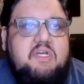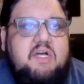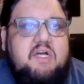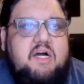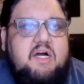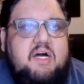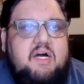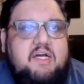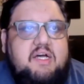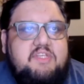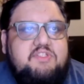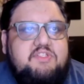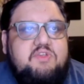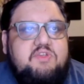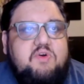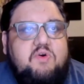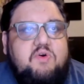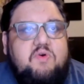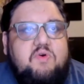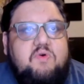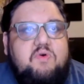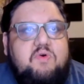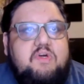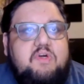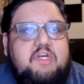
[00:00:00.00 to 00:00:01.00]
Uh,
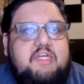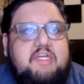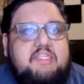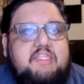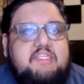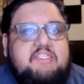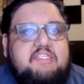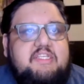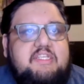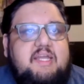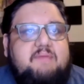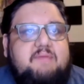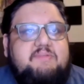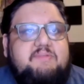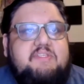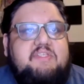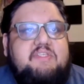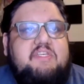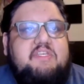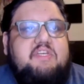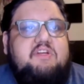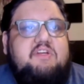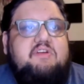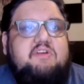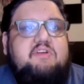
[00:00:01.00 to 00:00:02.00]
so the synopsis
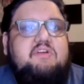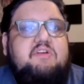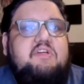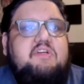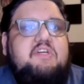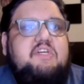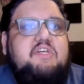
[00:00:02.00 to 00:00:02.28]
here: